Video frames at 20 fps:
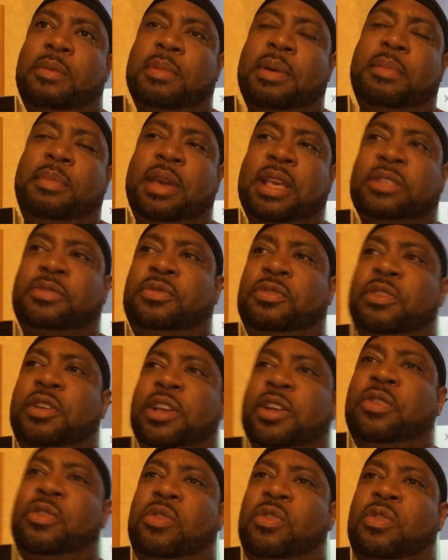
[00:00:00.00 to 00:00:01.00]
my best
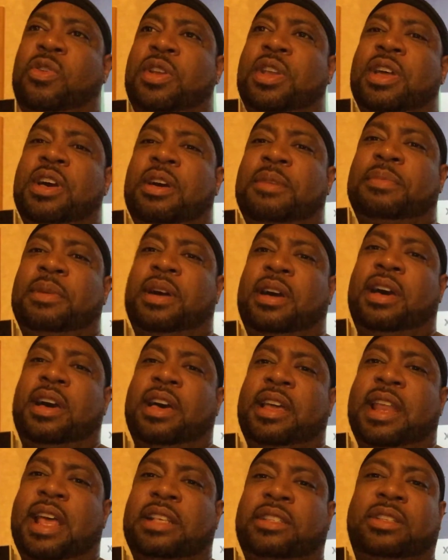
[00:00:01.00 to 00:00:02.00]
friend growing up,
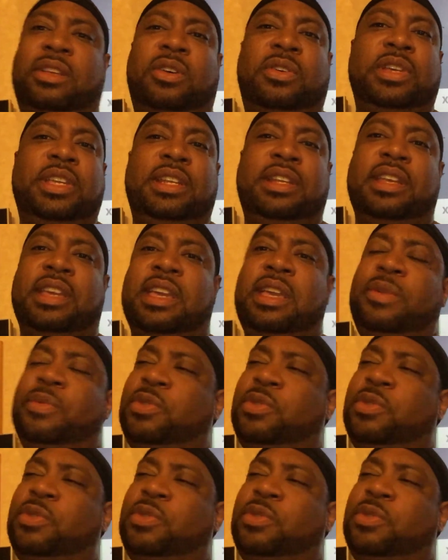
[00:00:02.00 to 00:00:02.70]
that's all he did.